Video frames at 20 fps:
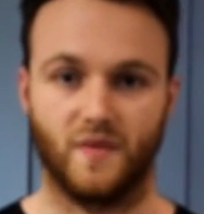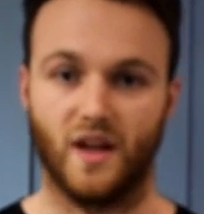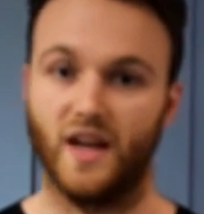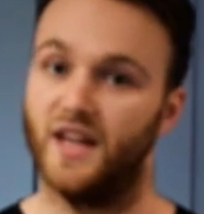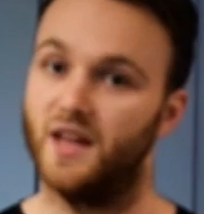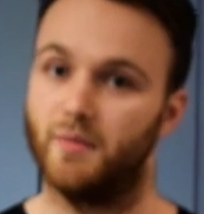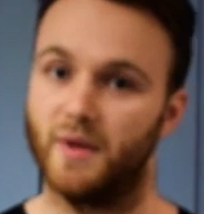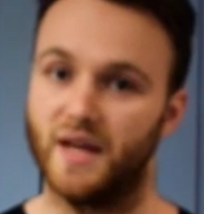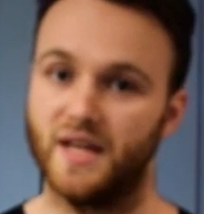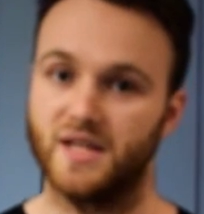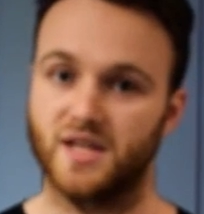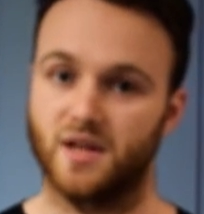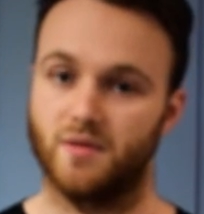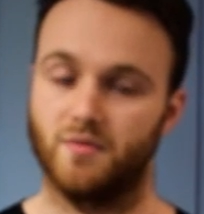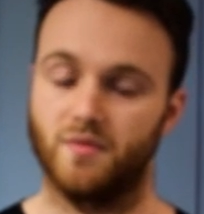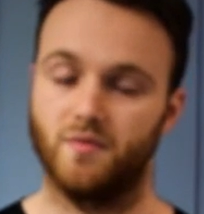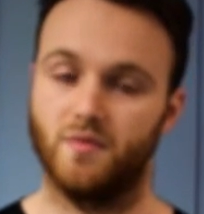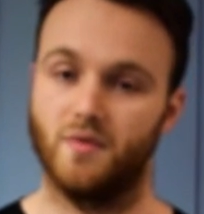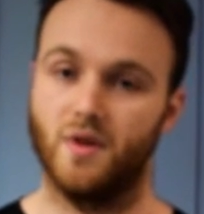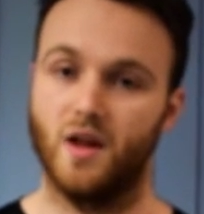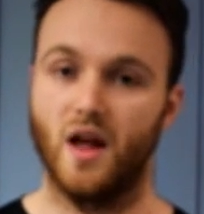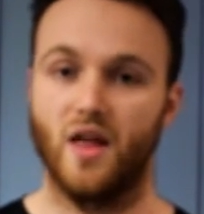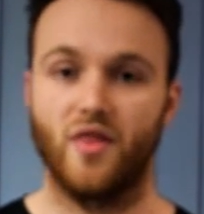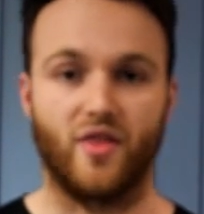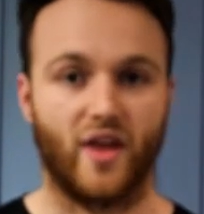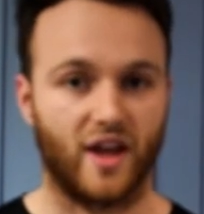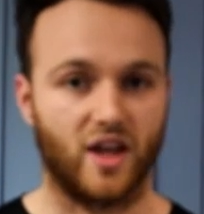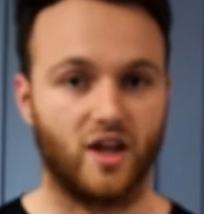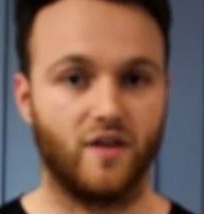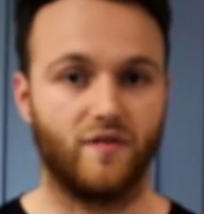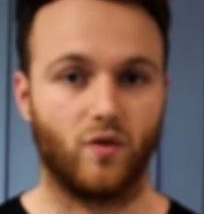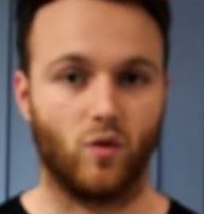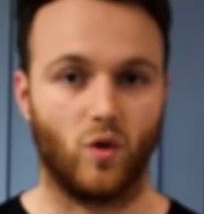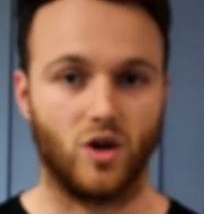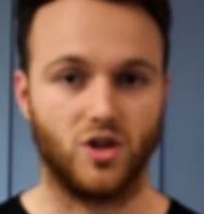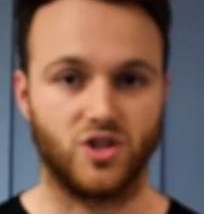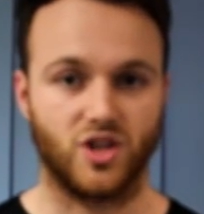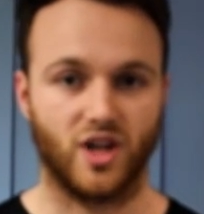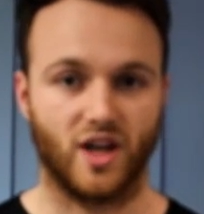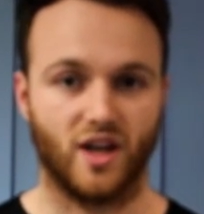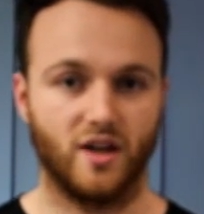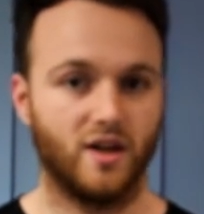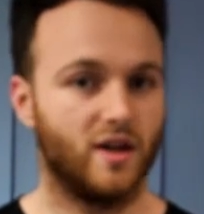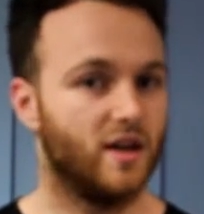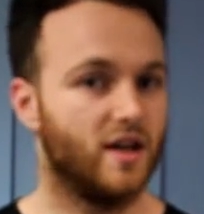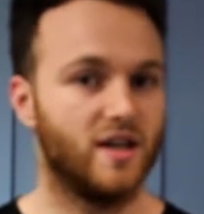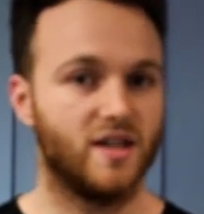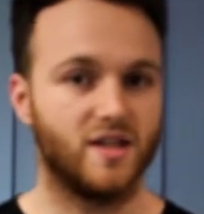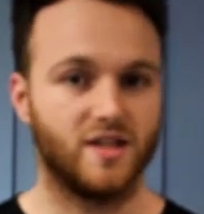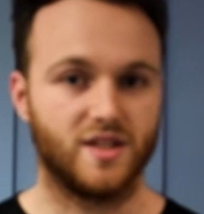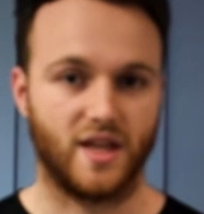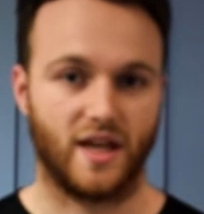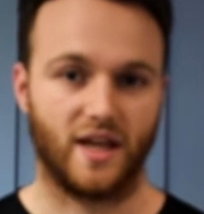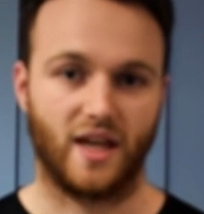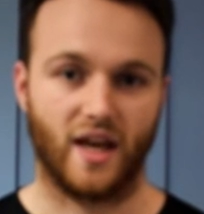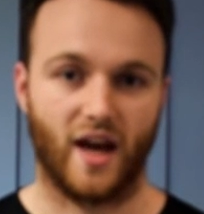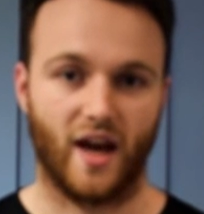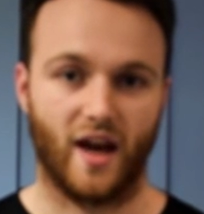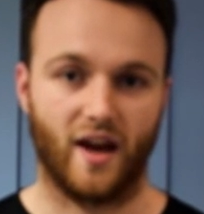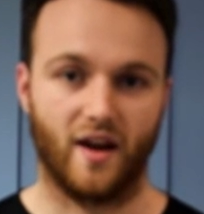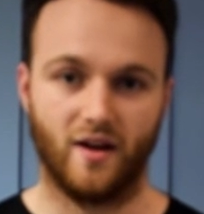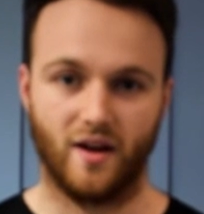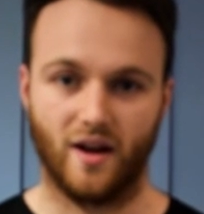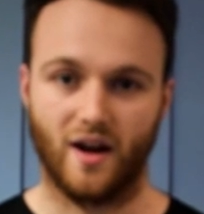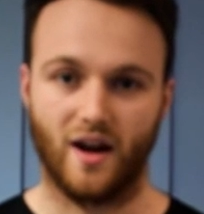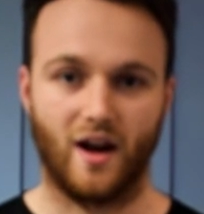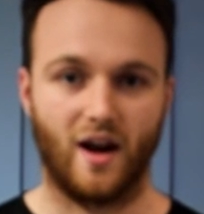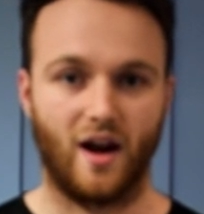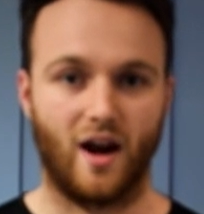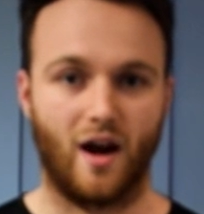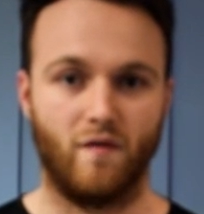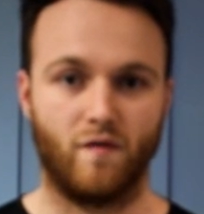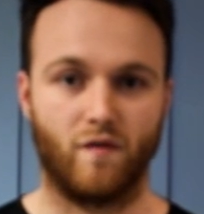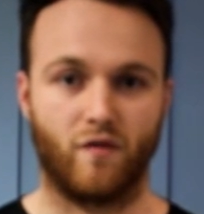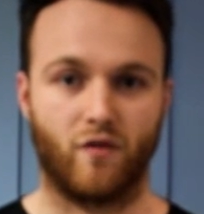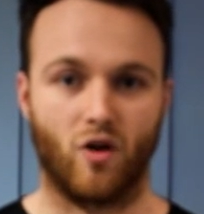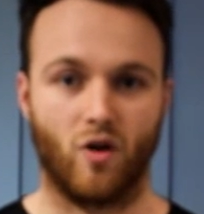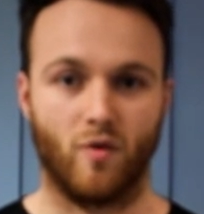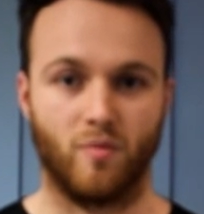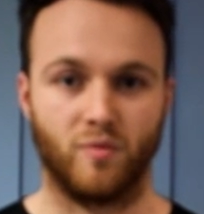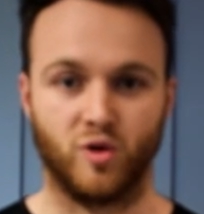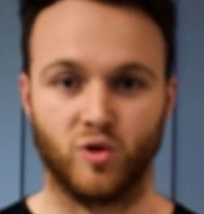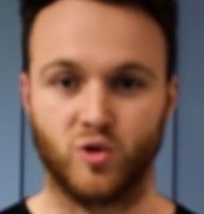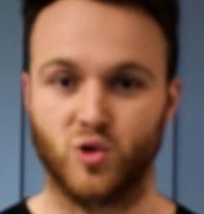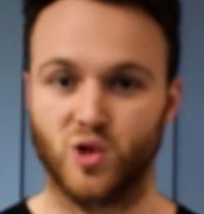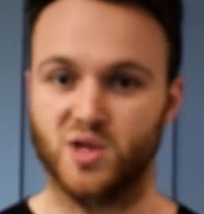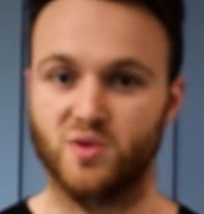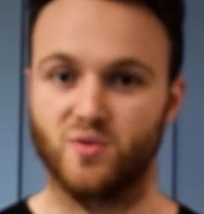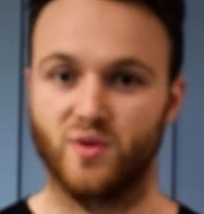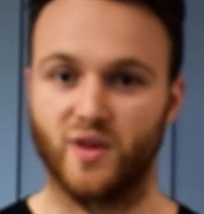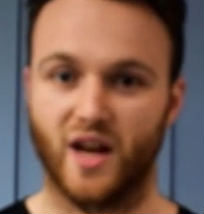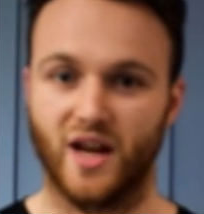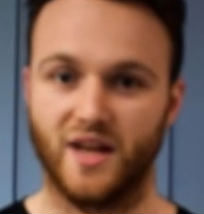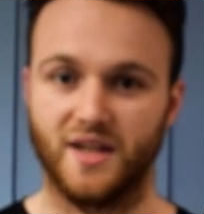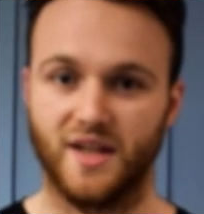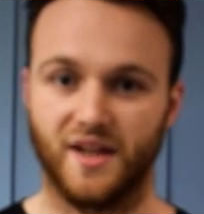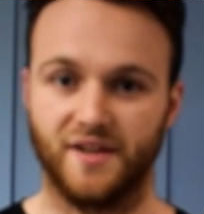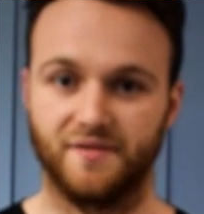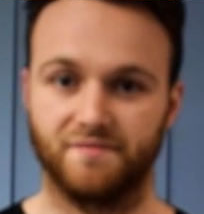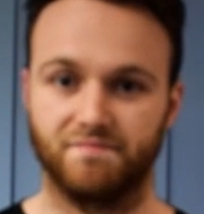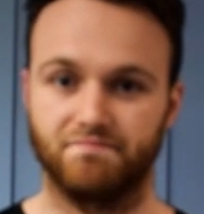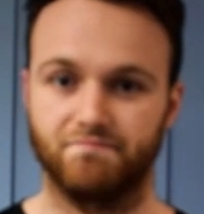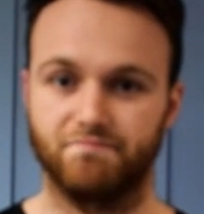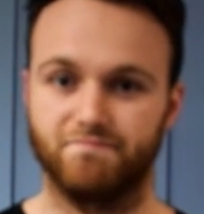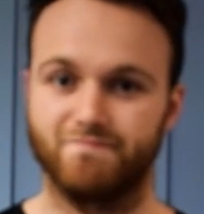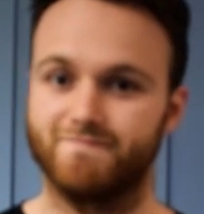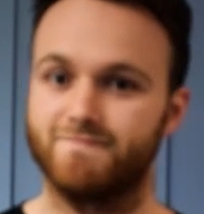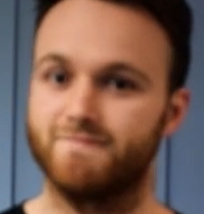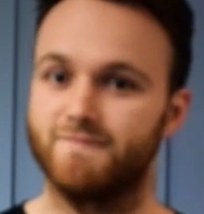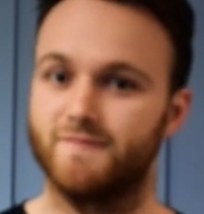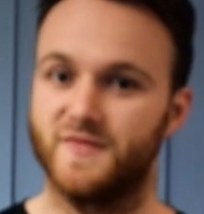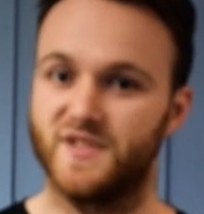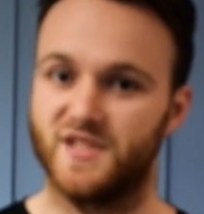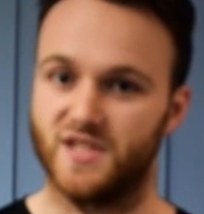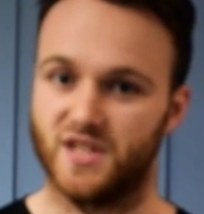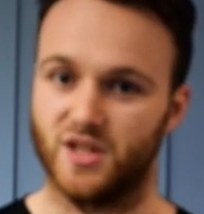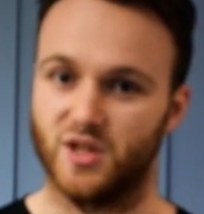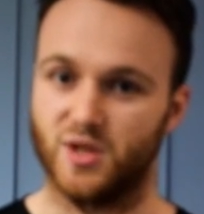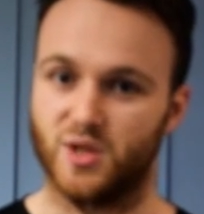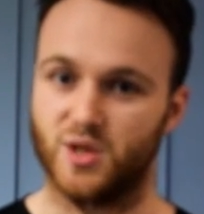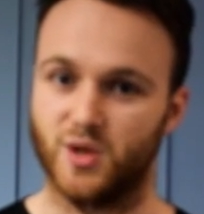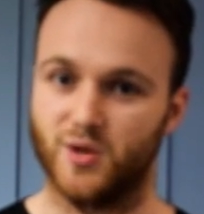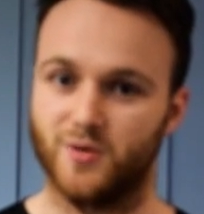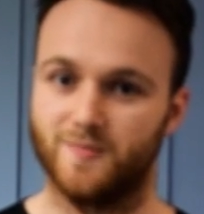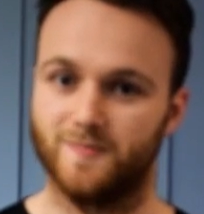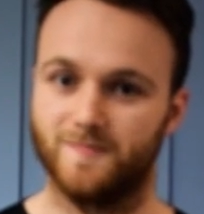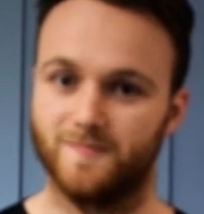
In the meantime, thank you for watching, take care. I'm from Nutrition with LED, see you soon.